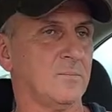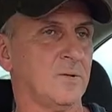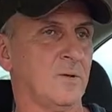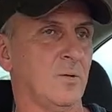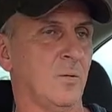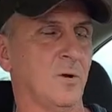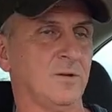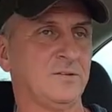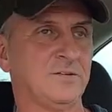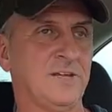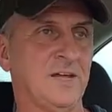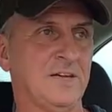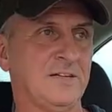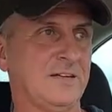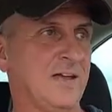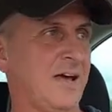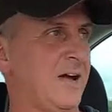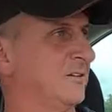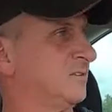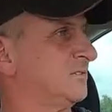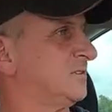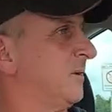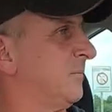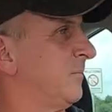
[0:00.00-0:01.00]
You know what? Take
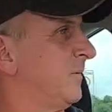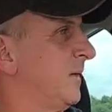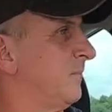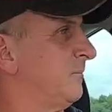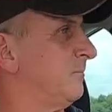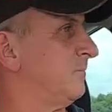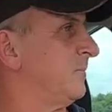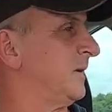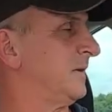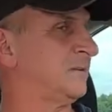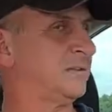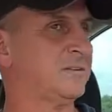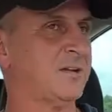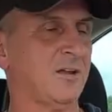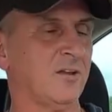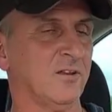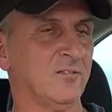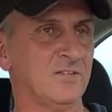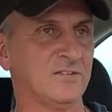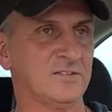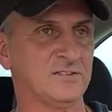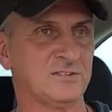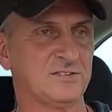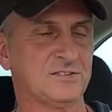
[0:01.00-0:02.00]
down some of them big
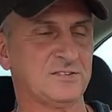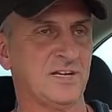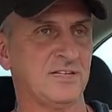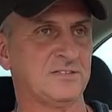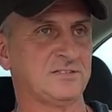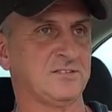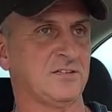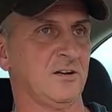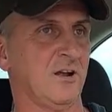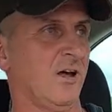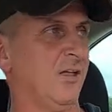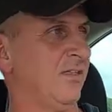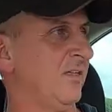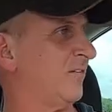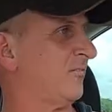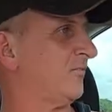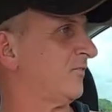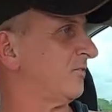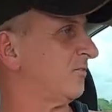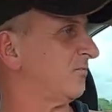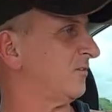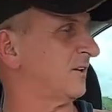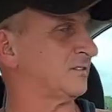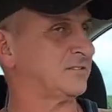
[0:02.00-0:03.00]
television sets and all that
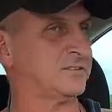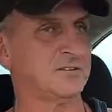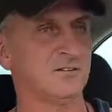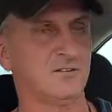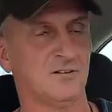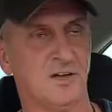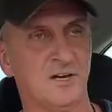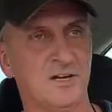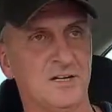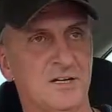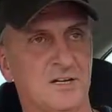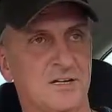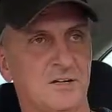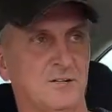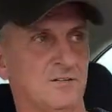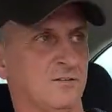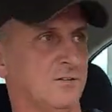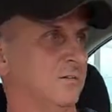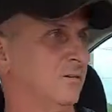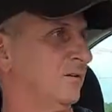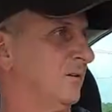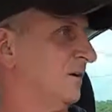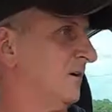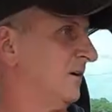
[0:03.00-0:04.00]
fluorescent lighting
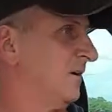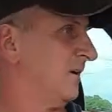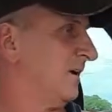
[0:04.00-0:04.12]
or